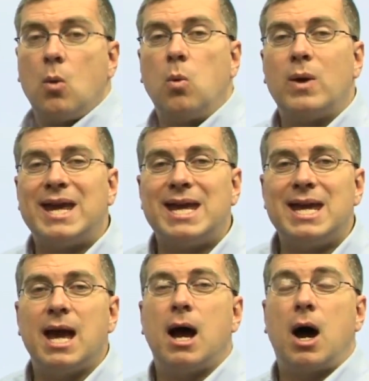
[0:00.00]

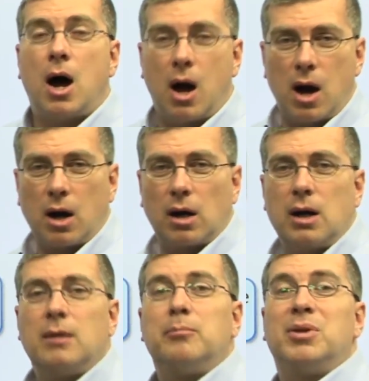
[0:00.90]
We
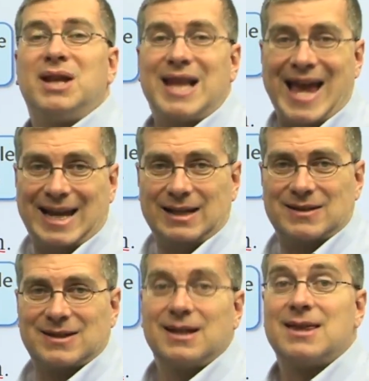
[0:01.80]
are
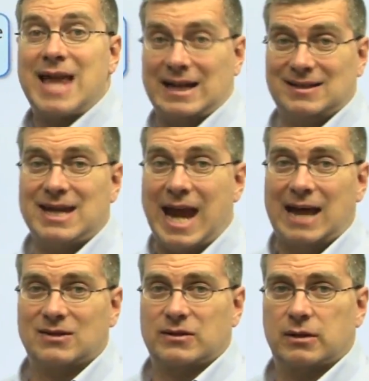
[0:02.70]
planets. That's the
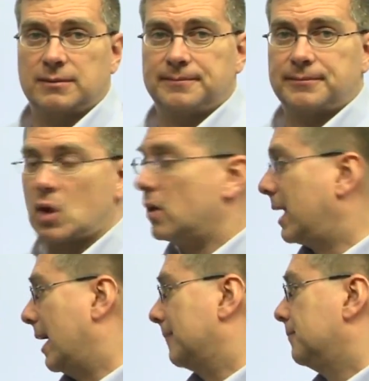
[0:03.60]
answer.
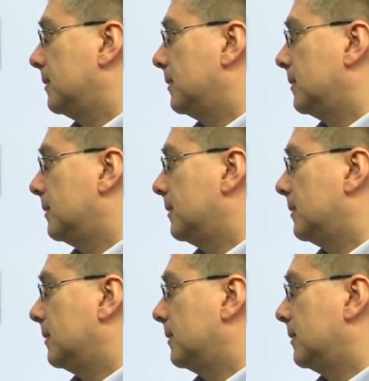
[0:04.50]
Okay.